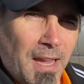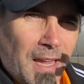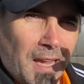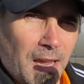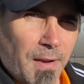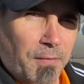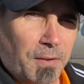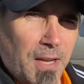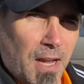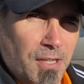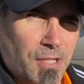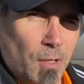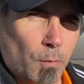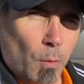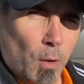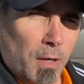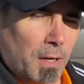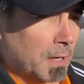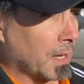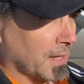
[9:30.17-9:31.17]
If it doesn't
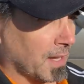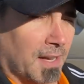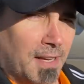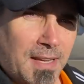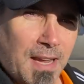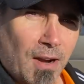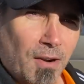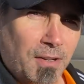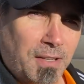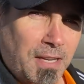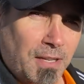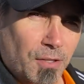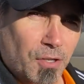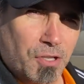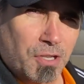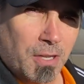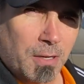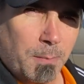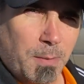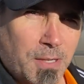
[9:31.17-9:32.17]
work, guarantee there's
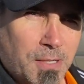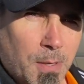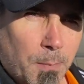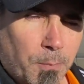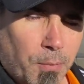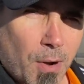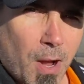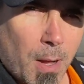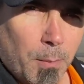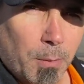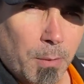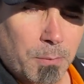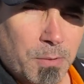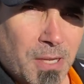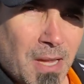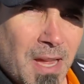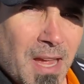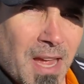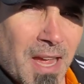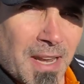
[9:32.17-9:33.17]
going to be some problems.
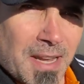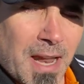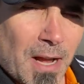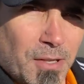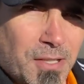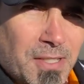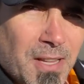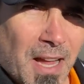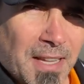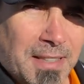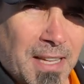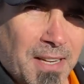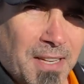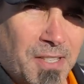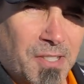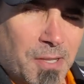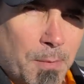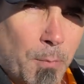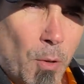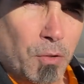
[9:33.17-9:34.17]
Now, it's not that
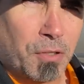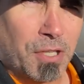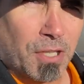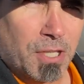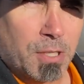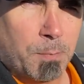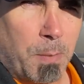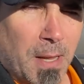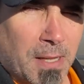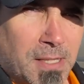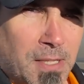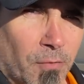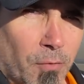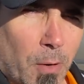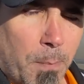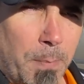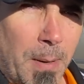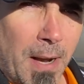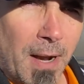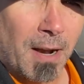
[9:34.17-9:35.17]
it's the most expensive
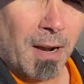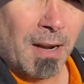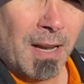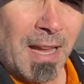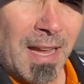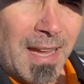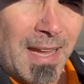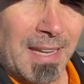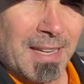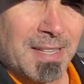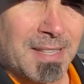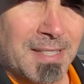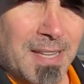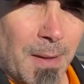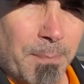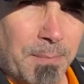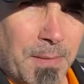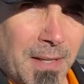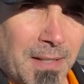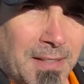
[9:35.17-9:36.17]
repair. It is
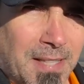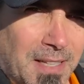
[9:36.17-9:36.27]
something to